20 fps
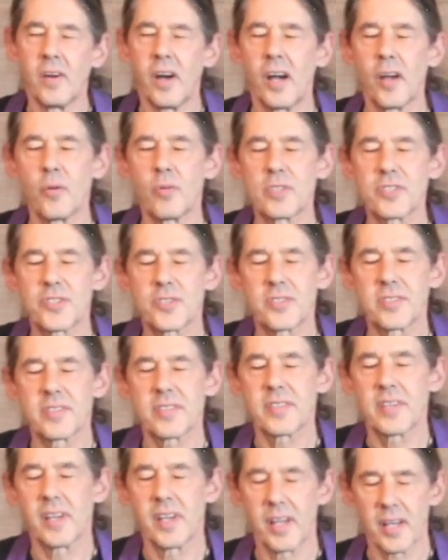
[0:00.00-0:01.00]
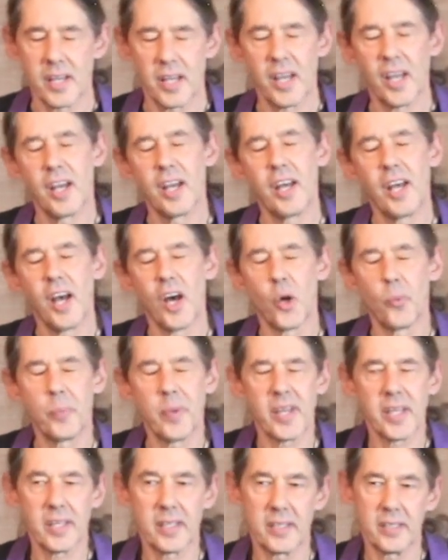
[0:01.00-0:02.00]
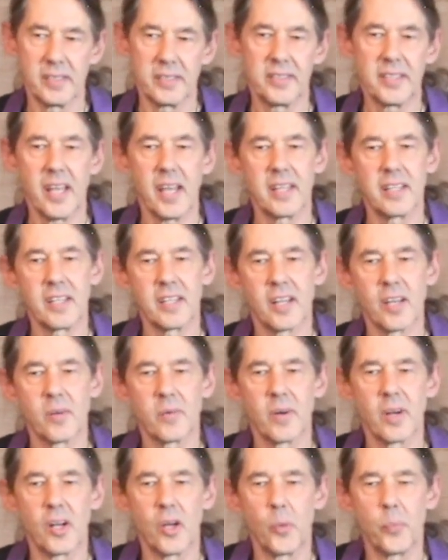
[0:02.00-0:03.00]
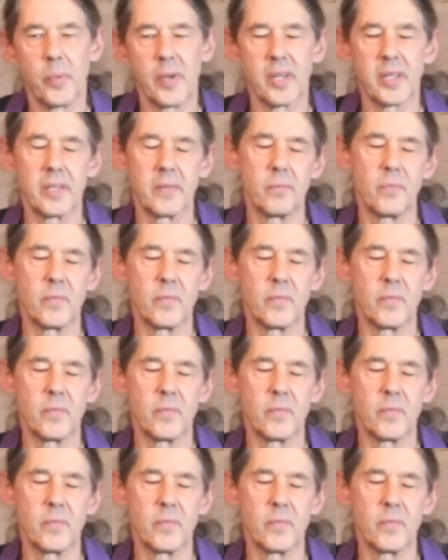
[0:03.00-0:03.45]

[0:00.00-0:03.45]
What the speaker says: I was helping, Tanya and I were helping